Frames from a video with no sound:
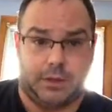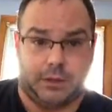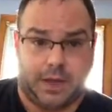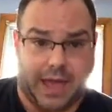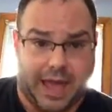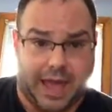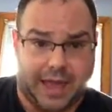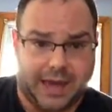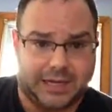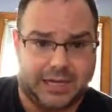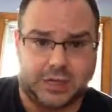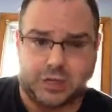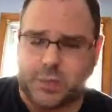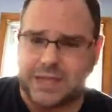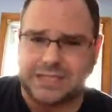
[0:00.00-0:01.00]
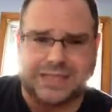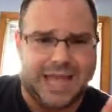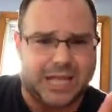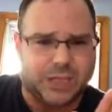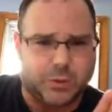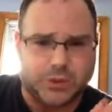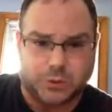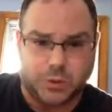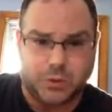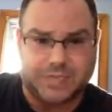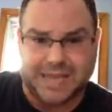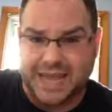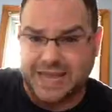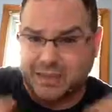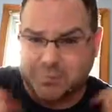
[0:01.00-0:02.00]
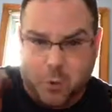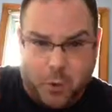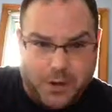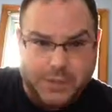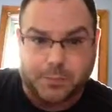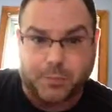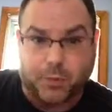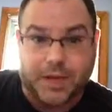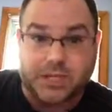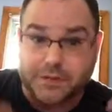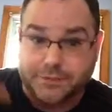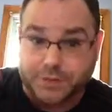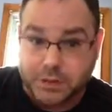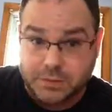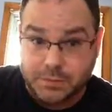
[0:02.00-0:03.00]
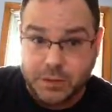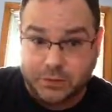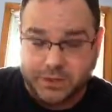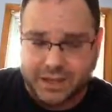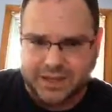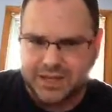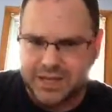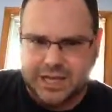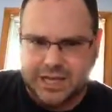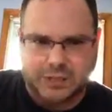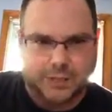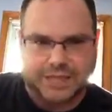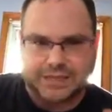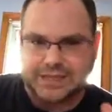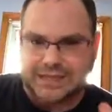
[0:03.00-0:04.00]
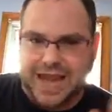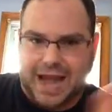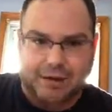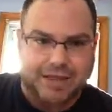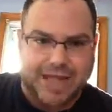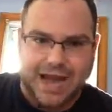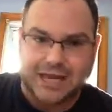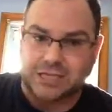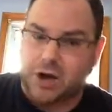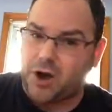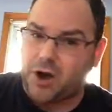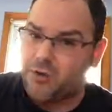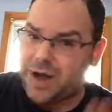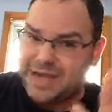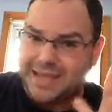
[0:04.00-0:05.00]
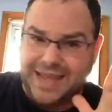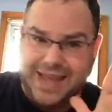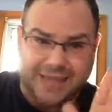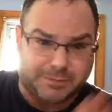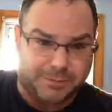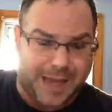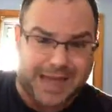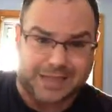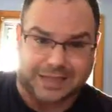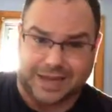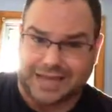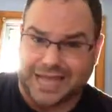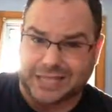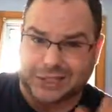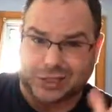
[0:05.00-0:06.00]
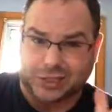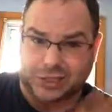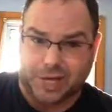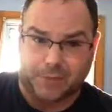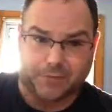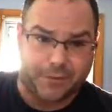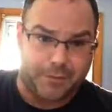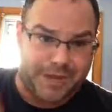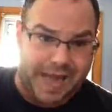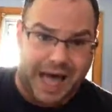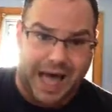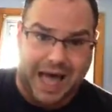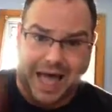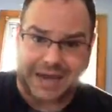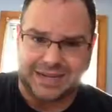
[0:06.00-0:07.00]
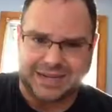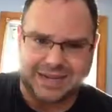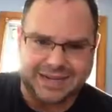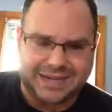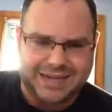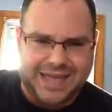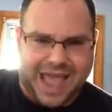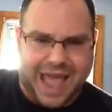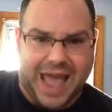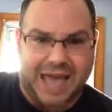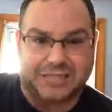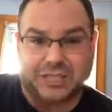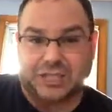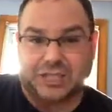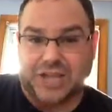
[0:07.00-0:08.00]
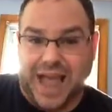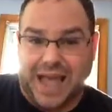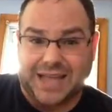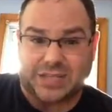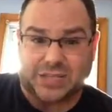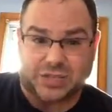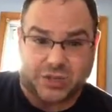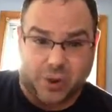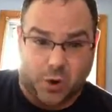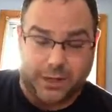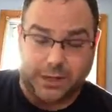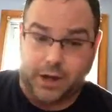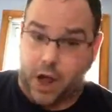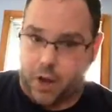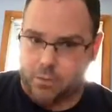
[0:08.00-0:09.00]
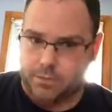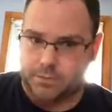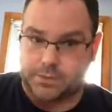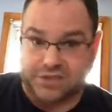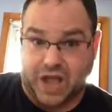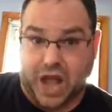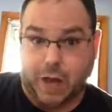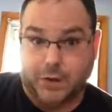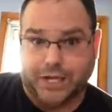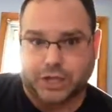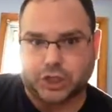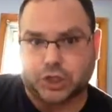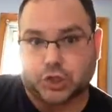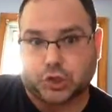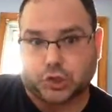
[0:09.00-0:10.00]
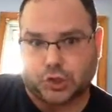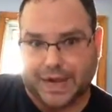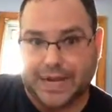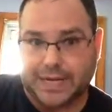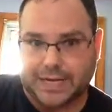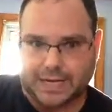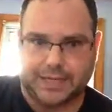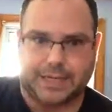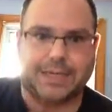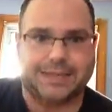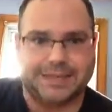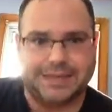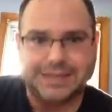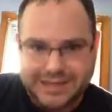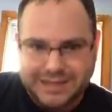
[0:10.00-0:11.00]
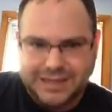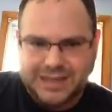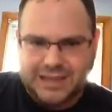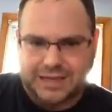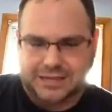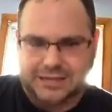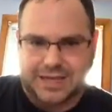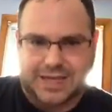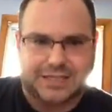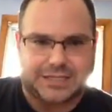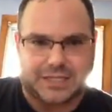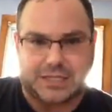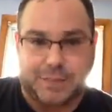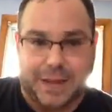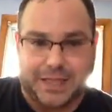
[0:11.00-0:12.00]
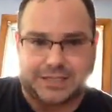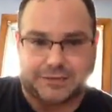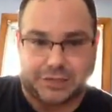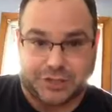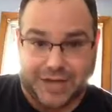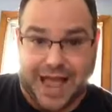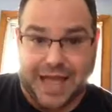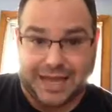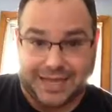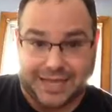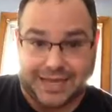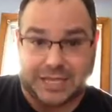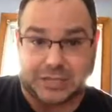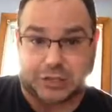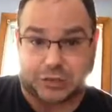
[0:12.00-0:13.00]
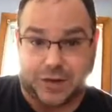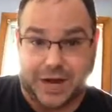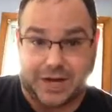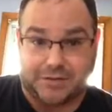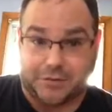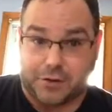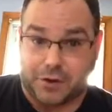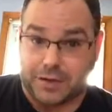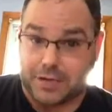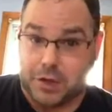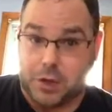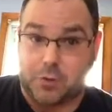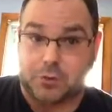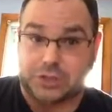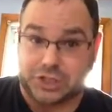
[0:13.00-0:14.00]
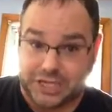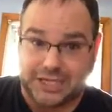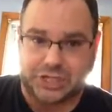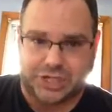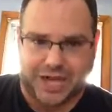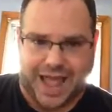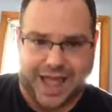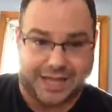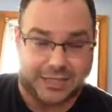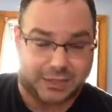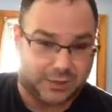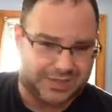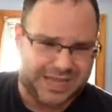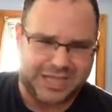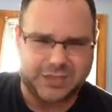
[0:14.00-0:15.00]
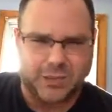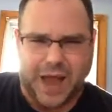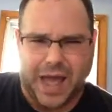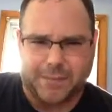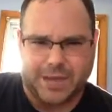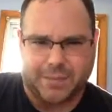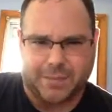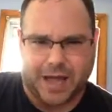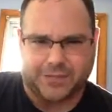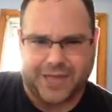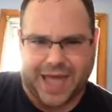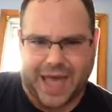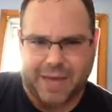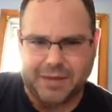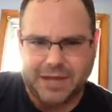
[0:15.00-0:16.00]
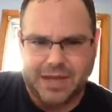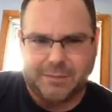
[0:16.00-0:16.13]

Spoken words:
Okay, and he just wants to get to his roots and gain more inspiration for his music. So he hits the Carolinas, and already he has bad luck. Gets jumped from behind, has his jacket stolen. Oh, sorry, traded. His nice expensive jacket gets traded for a little old jean jacket. So he's not too happy about that.